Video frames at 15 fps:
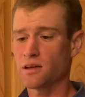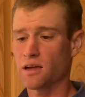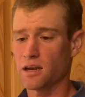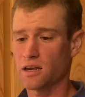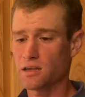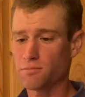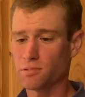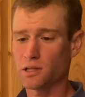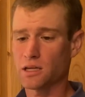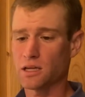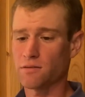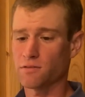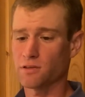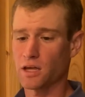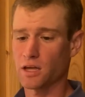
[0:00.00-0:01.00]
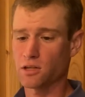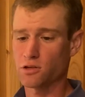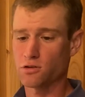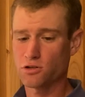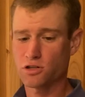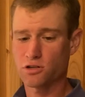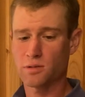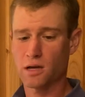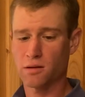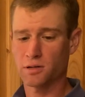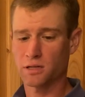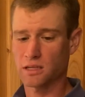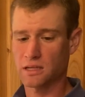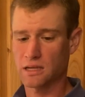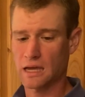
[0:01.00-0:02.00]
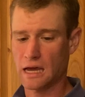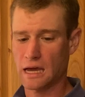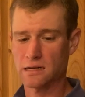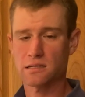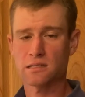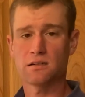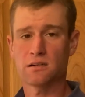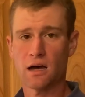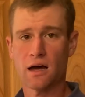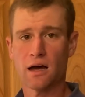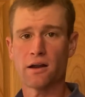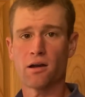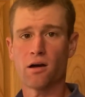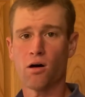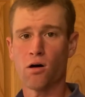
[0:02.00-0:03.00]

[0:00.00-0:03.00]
and he believed that you should be able to get done